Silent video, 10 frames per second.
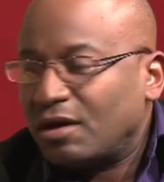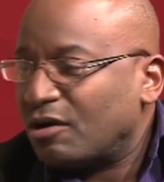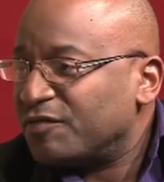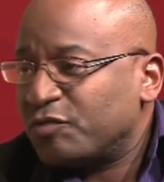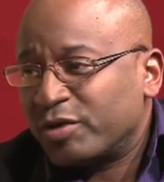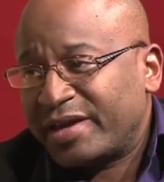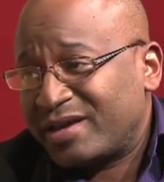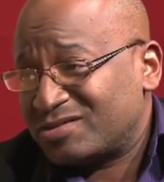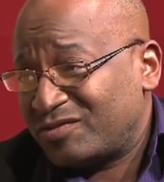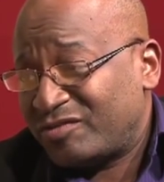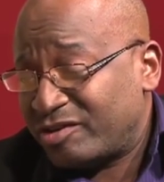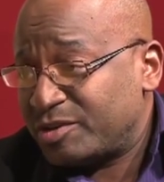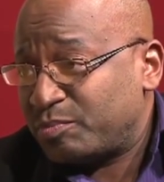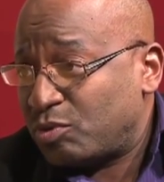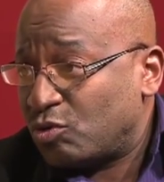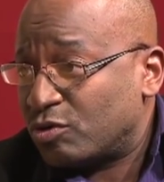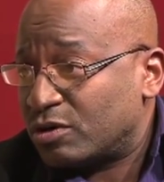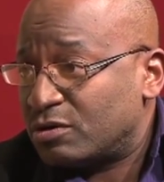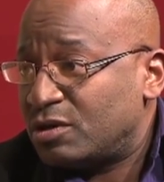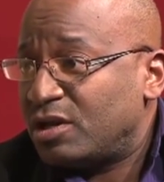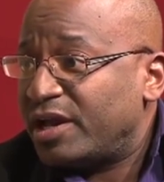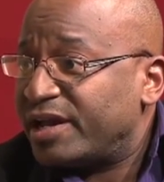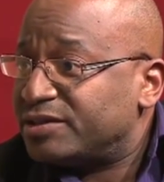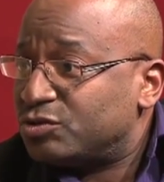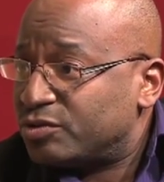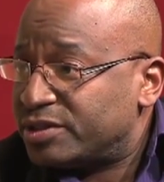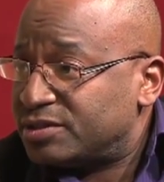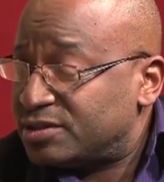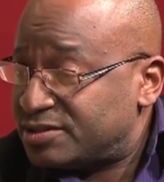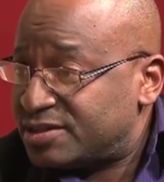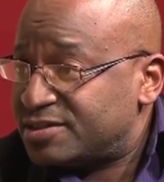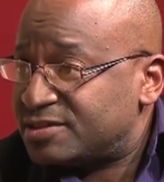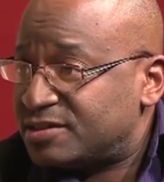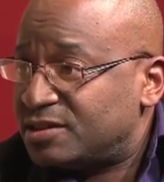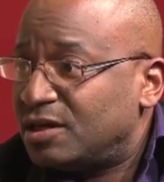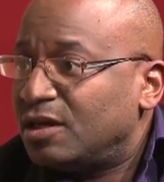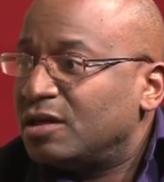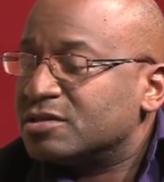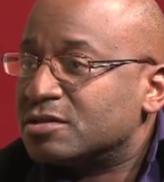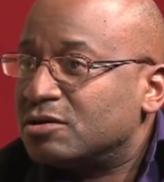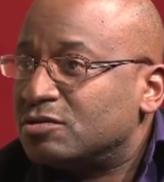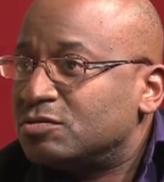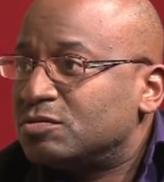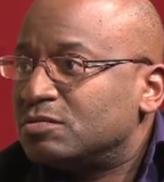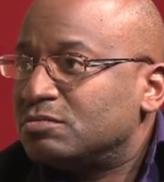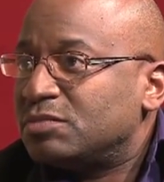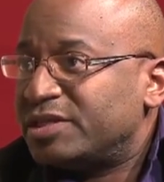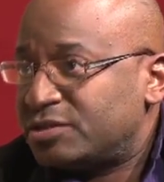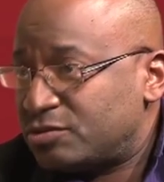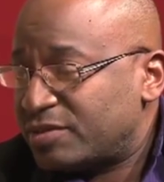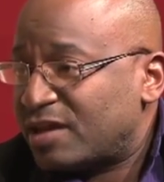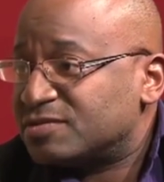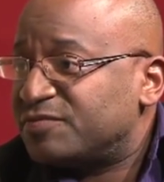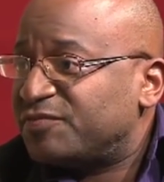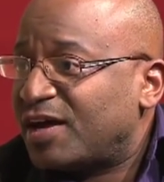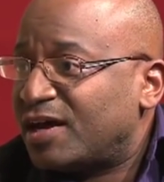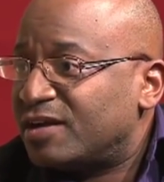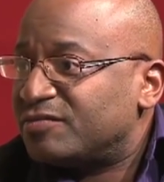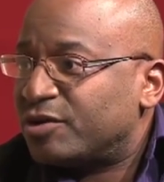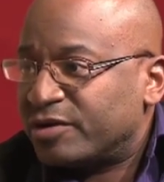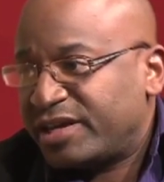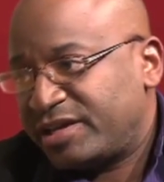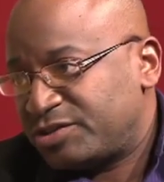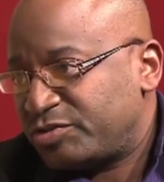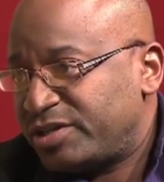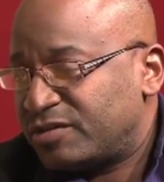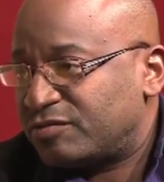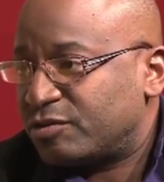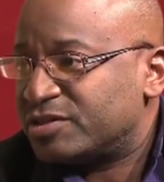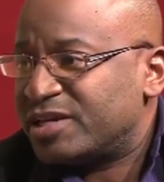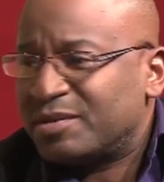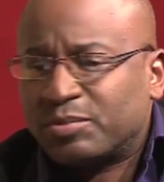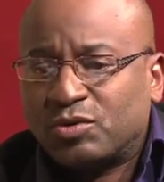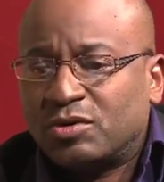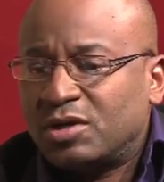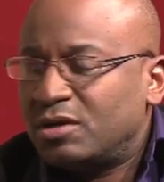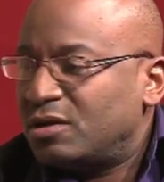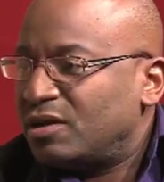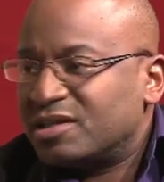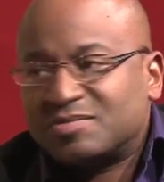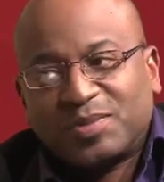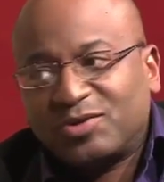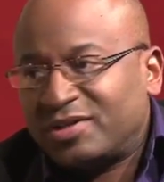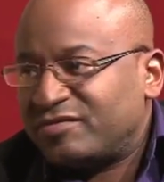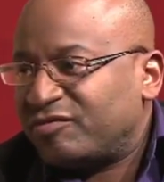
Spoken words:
Our forecasts are very poor at doing intensity. So in 2005, Hurricane Katrina, for example, exploded